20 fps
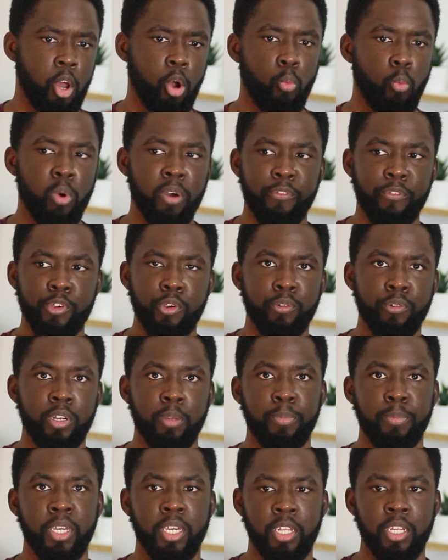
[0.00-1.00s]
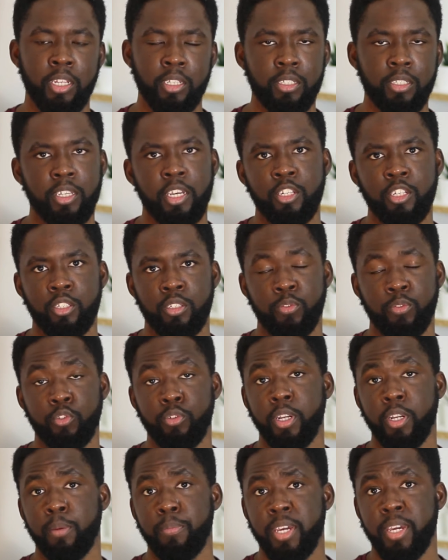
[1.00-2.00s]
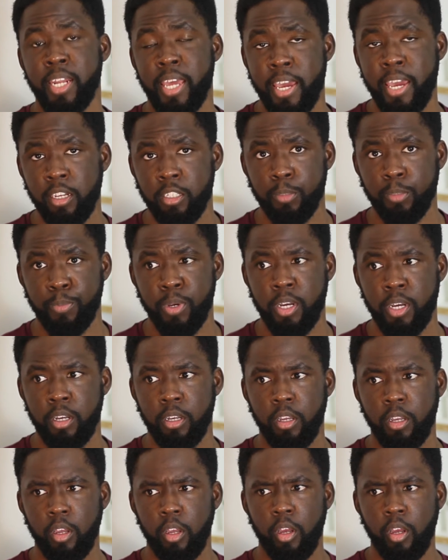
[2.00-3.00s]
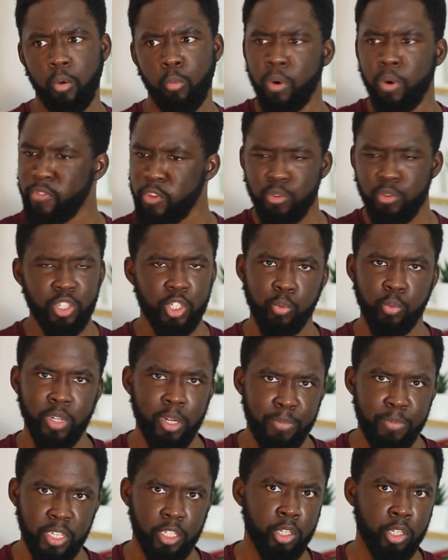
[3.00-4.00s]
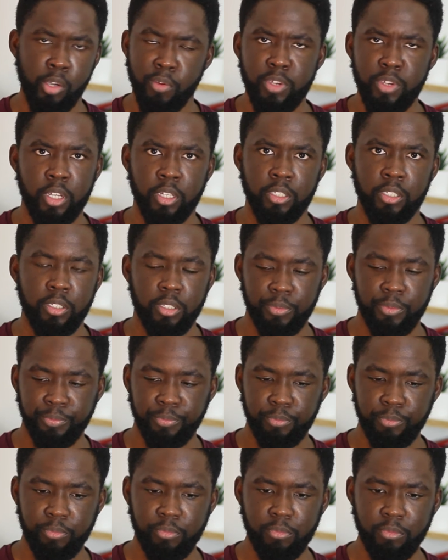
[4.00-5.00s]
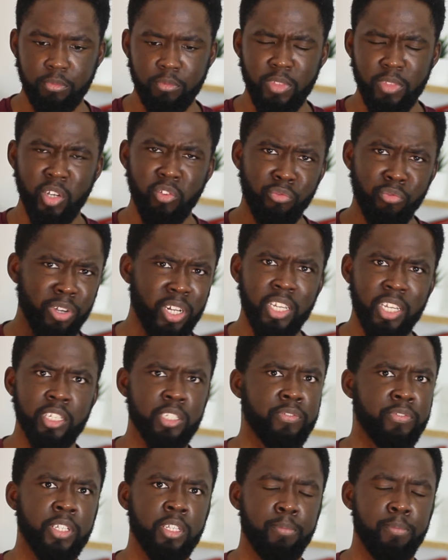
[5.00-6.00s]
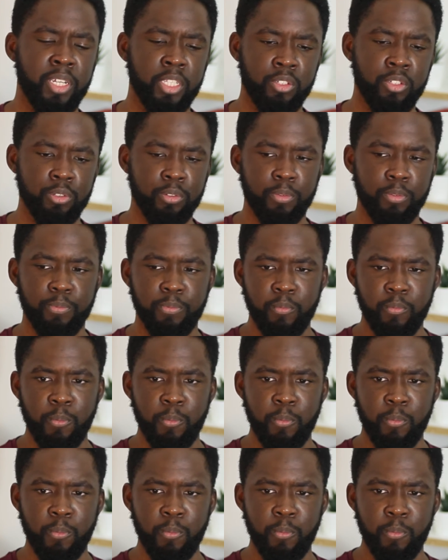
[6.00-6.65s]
whether you're in the beginning stages of trying to be an expert, whether you just want to be curious, reading is fundamental.